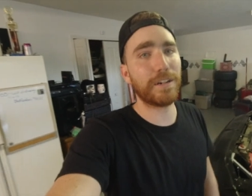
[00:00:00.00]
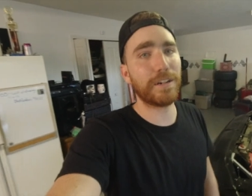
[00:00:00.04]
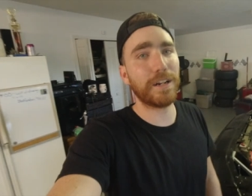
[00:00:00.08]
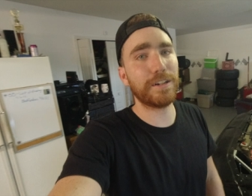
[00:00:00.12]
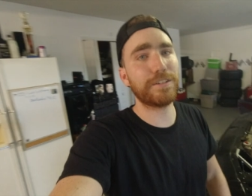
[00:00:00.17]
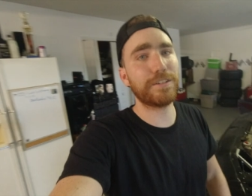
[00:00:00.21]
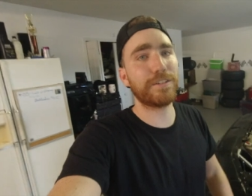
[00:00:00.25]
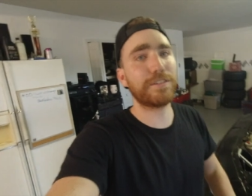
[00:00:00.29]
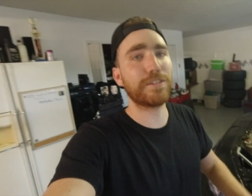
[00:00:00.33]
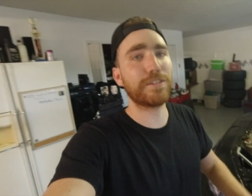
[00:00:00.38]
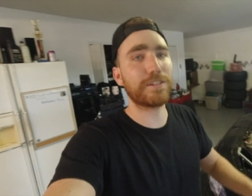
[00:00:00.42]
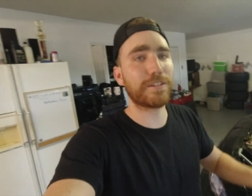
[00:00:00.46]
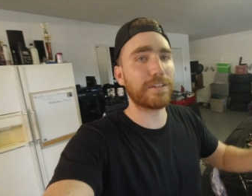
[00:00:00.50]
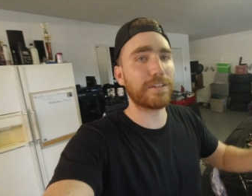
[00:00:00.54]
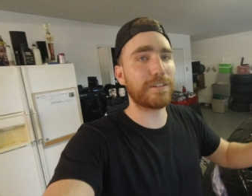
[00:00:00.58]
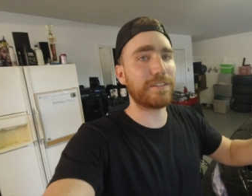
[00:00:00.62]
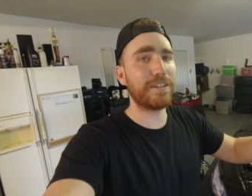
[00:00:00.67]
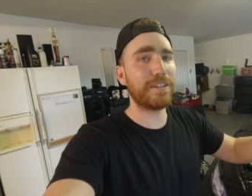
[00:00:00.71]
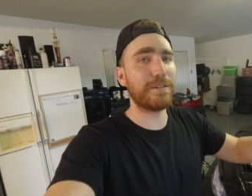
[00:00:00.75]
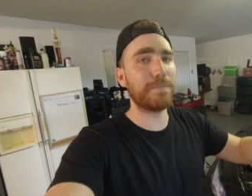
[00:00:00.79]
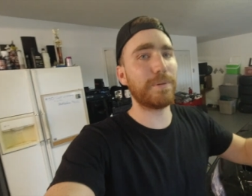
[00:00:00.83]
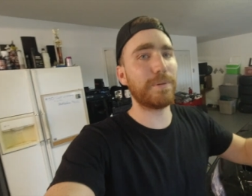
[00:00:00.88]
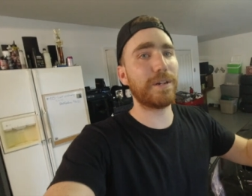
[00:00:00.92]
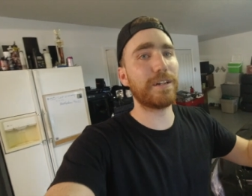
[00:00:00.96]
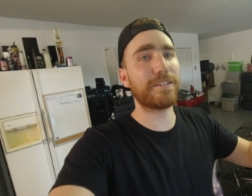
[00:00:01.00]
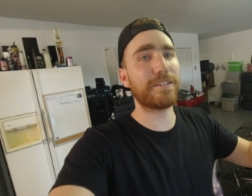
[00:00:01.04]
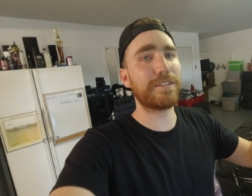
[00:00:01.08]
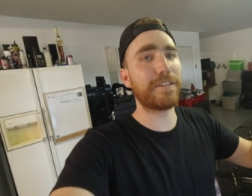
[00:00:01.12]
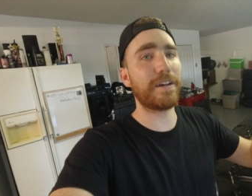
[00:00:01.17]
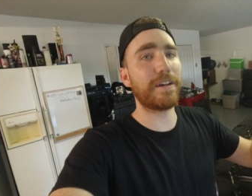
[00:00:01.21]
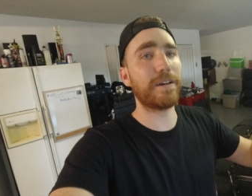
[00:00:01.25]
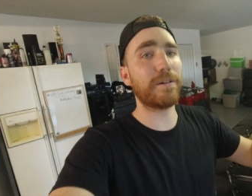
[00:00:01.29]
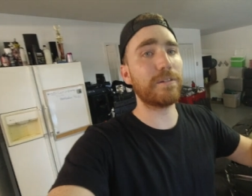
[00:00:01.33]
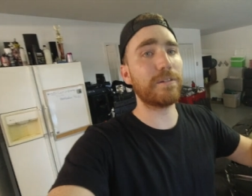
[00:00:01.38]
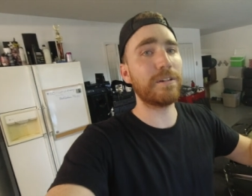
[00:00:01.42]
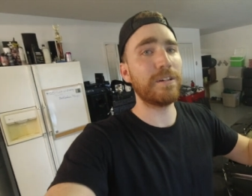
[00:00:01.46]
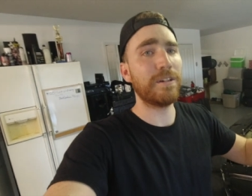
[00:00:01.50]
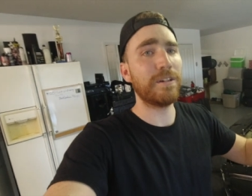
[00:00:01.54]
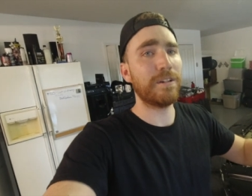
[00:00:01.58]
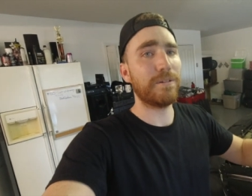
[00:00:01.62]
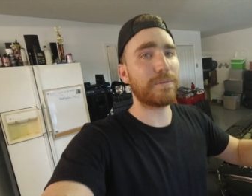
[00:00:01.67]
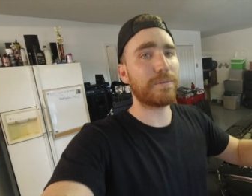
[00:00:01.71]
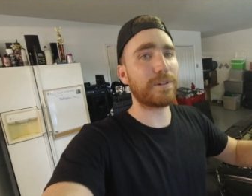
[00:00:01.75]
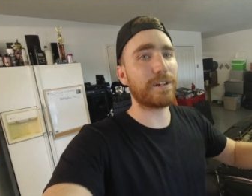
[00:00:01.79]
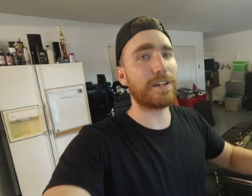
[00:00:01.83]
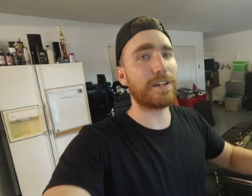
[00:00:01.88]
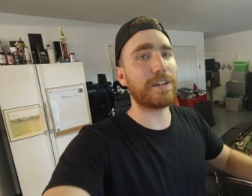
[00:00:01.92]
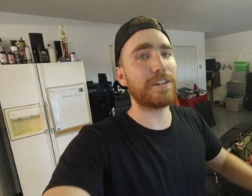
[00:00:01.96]
I just took the seat belts out.
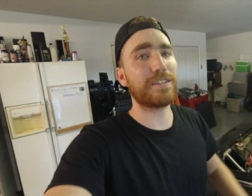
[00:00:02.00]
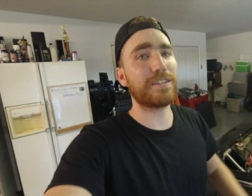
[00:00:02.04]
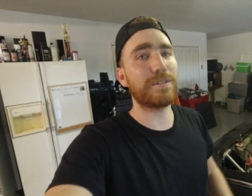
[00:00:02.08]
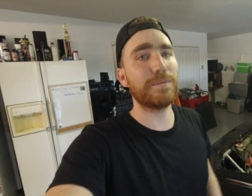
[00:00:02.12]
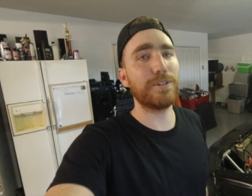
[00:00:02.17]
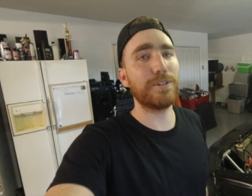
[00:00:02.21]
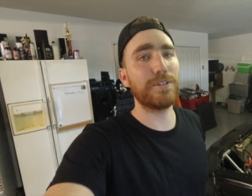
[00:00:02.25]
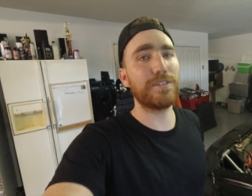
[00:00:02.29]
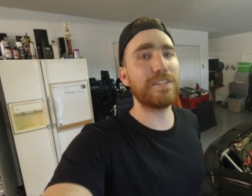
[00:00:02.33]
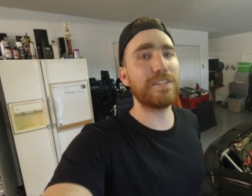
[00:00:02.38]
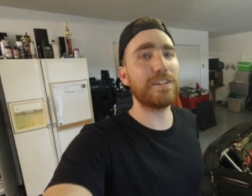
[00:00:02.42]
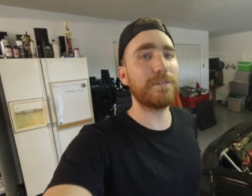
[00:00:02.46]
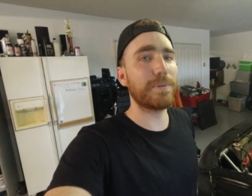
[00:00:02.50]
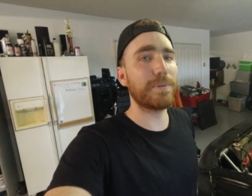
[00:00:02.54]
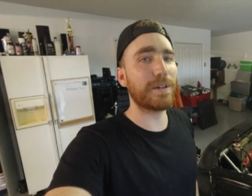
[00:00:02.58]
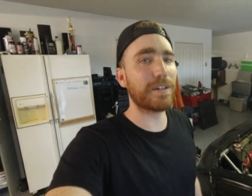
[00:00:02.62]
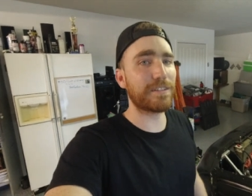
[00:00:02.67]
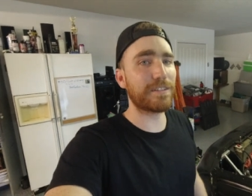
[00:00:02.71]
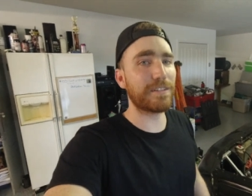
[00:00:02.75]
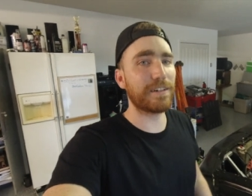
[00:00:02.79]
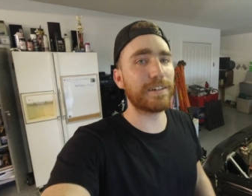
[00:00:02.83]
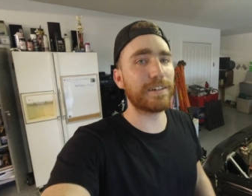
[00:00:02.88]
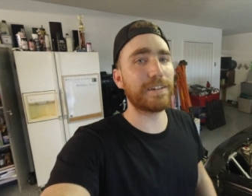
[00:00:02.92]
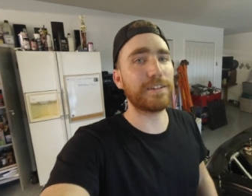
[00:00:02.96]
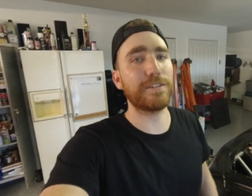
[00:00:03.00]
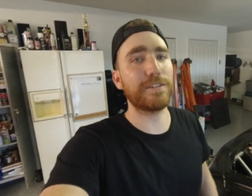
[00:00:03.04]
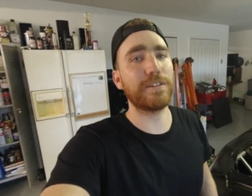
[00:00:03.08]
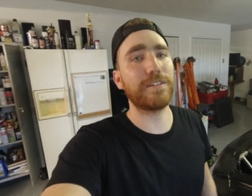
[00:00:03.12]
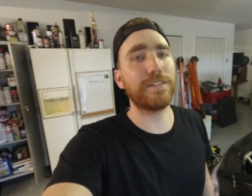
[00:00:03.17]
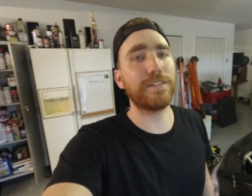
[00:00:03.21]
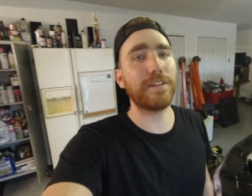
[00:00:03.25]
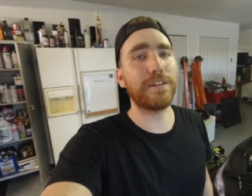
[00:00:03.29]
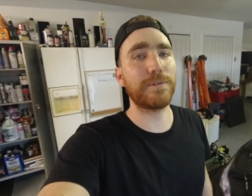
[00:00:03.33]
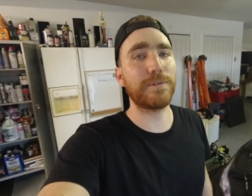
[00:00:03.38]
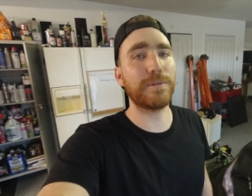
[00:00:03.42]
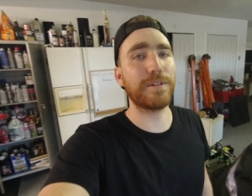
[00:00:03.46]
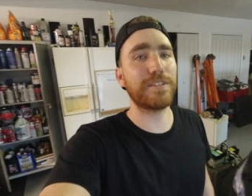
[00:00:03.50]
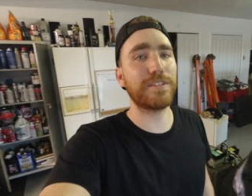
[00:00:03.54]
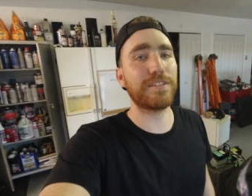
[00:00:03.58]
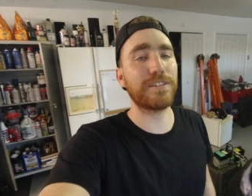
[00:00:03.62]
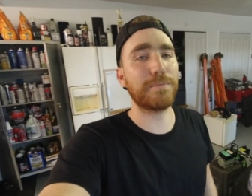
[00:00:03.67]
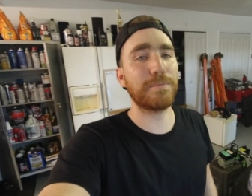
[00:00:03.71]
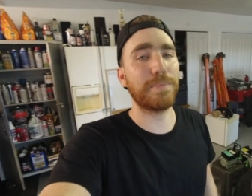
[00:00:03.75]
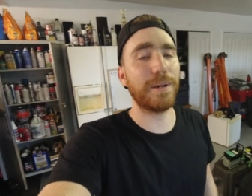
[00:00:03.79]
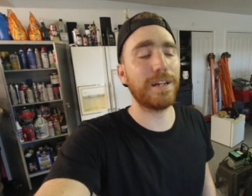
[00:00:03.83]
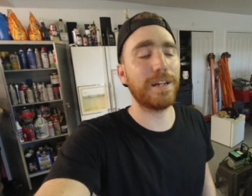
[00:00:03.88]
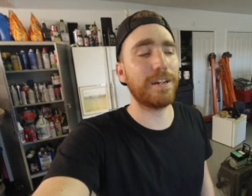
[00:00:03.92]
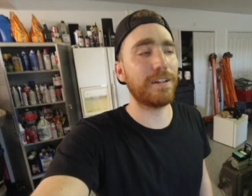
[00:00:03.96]
We're going to get some new seat belts in because those other ones are
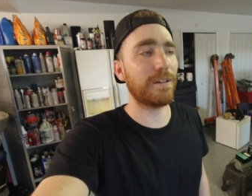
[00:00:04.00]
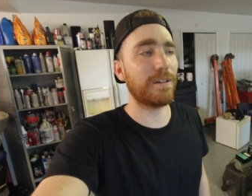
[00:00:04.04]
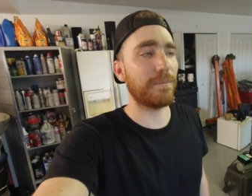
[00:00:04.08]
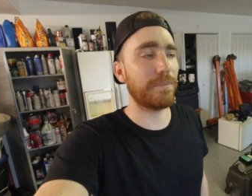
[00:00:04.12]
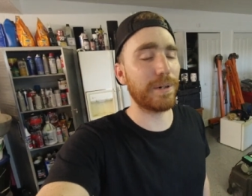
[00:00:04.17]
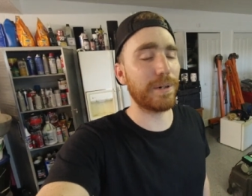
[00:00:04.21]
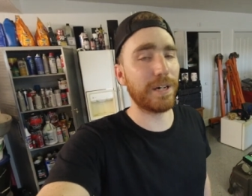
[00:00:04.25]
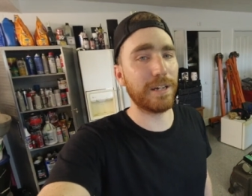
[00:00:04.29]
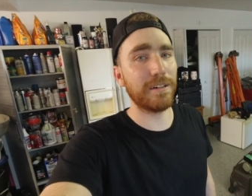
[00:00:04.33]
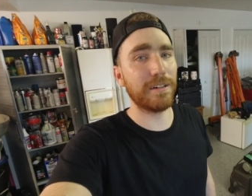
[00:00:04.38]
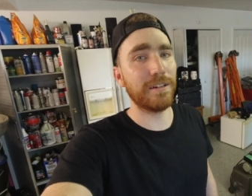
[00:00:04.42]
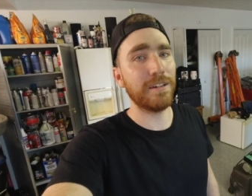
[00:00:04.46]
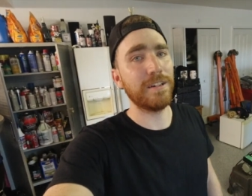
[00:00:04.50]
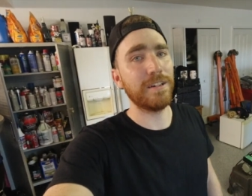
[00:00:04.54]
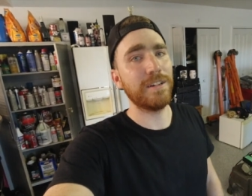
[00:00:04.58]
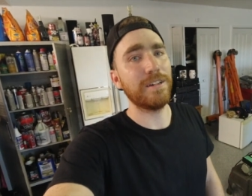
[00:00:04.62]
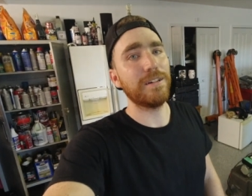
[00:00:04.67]
a pain in the butt.